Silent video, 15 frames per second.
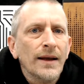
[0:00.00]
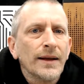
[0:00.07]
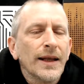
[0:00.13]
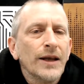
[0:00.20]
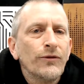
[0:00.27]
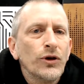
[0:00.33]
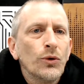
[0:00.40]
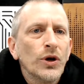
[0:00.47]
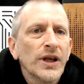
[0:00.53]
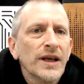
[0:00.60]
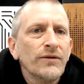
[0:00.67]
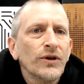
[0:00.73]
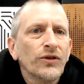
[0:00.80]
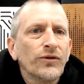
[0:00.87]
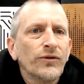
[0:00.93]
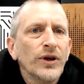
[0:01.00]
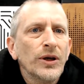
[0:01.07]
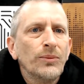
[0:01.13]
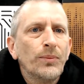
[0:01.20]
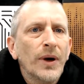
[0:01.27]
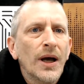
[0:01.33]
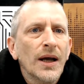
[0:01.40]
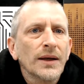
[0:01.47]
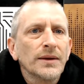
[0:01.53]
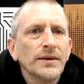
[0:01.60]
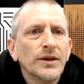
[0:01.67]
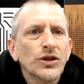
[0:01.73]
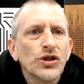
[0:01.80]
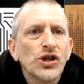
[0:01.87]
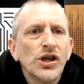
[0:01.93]
If you want to give us feedback,
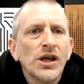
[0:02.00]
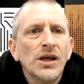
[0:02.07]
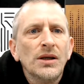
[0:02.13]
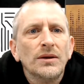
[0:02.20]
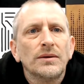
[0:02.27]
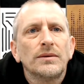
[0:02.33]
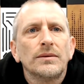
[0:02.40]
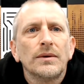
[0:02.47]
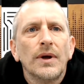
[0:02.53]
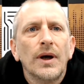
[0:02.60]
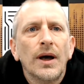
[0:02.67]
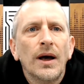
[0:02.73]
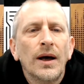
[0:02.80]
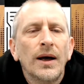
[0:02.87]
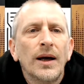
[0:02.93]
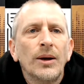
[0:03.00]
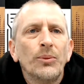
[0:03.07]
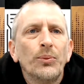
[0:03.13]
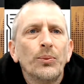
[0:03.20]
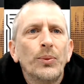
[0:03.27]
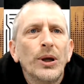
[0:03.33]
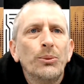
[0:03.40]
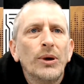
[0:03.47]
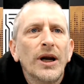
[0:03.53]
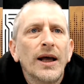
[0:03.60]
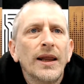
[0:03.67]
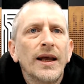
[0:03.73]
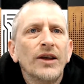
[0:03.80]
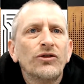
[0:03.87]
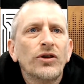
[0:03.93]
nudgy, people
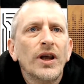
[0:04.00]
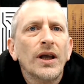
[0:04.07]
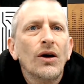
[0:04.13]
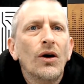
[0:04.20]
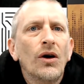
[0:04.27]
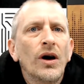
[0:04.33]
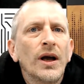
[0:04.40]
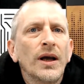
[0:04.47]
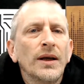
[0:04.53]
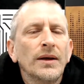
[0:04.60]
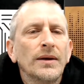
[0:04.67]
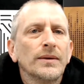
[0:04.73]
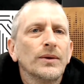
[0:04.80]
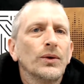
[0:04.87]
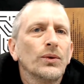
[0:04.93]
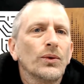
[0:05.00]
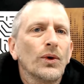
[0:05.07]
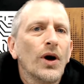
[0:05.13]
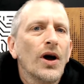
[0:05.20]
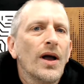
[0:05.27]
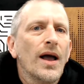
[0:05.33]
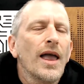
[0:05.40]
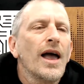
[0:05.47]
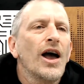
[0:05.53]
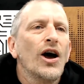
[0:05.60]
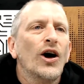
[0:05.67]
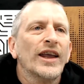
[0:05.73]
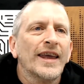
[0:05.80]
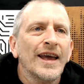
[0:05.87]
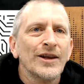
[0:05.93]
out there saying hi.
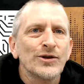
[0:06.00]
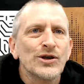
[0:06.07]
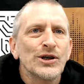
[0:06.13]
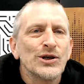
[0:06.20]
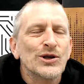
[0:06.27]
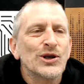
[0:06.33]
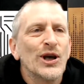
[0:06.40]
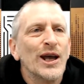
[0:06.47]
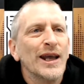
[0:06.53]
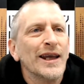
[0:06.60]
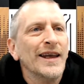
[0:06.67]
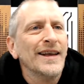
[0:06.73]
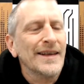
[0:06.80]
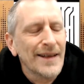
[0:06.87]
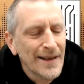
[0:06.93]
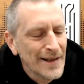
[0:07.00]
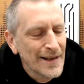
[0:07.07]
I can see you saying it.